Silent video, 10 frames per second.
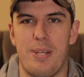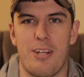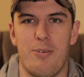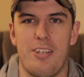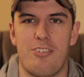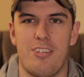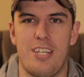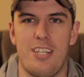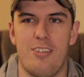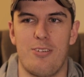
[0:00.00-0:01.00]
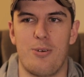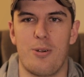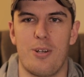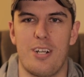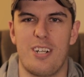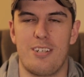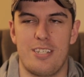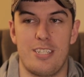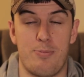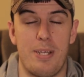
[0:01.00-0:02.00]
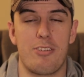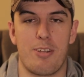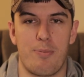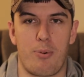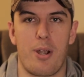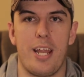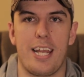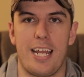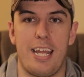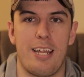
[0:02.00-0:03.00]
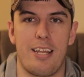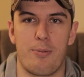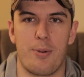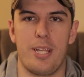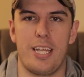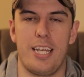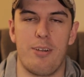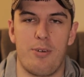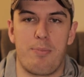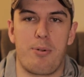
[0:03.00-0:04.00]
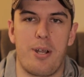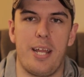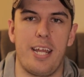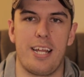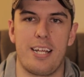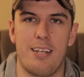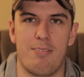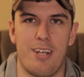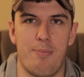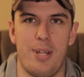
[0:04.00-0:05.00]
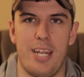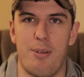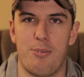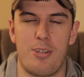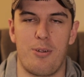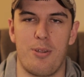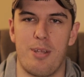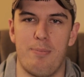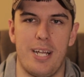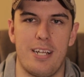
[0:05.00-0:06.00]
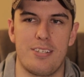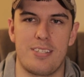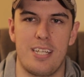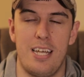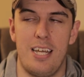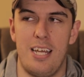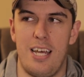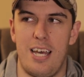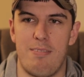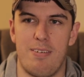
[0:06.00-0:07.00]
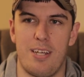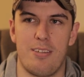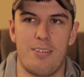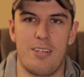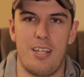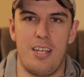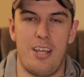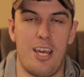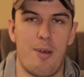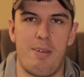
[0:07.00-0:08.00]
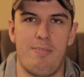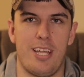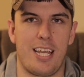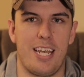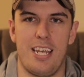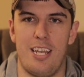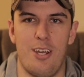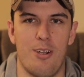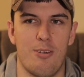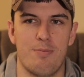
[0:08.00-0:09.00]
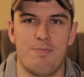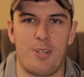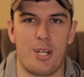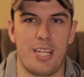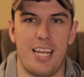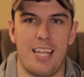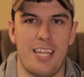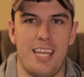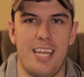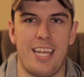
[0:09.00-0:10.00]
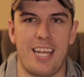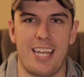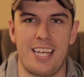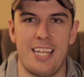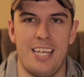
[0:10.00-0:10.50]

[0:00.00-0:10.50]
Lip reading: me any questions, or especially praying. I really didn't want to pray in front of anybody. I was totally embarrassed. I felt dumb. I felt like I didn't know hardly anything, and